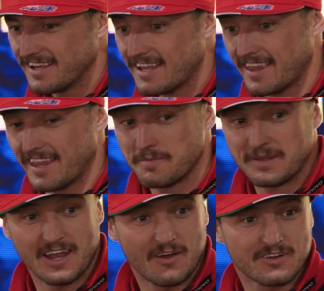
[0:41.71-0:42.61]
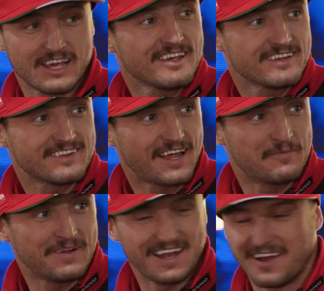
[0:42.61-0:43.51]
Yeah, that'd be lovely. That'd
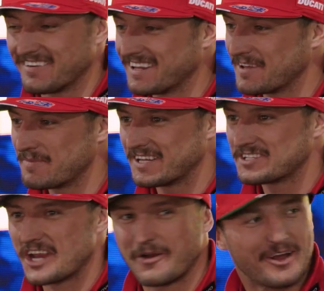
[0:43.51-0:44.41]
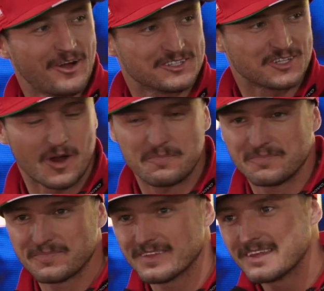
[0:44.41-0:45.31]
be lovely. That'd be a cherry on top.
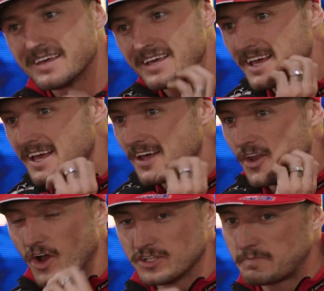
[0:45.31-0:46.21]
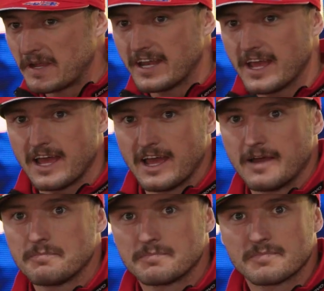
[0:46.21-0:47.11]
No, it's been
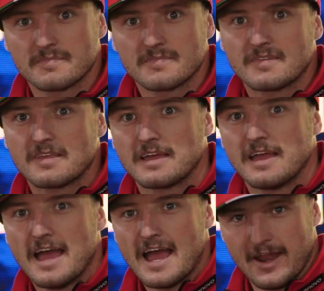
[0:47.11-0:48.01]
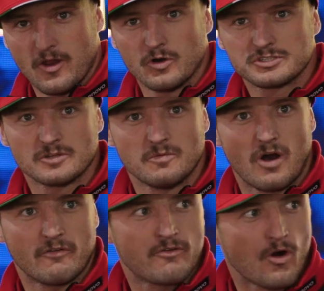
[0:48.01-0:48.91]
an awesome,
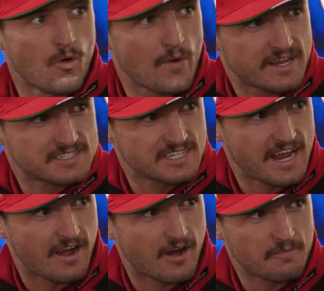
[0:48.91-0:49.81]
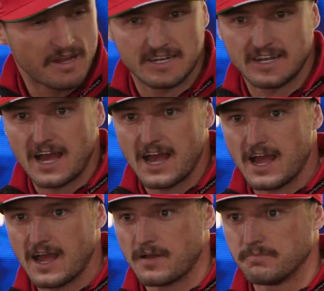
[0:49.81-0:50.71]
4 weeks now. I mean,
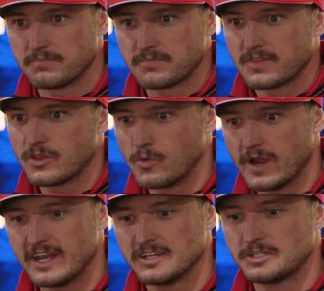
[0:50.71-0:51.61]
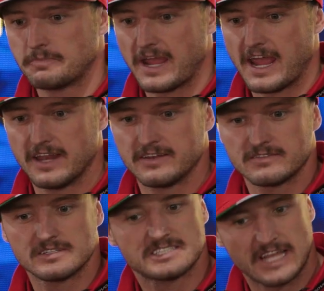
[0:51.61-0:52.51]
the win in Japan,
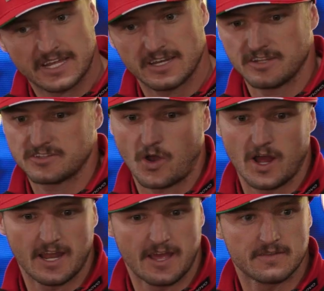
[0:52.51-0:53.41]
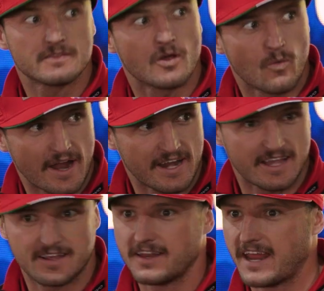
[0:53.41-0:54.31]
the second in Thailand, the
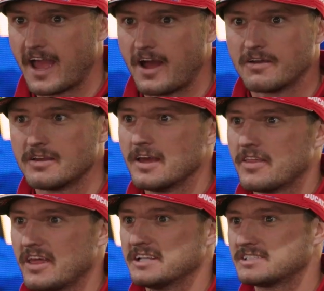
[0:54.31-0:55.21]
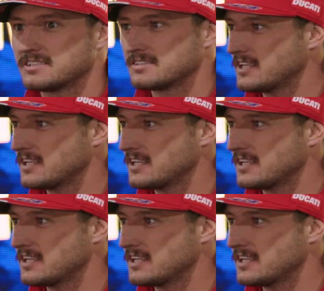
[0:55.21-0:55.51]
wedding, and now this.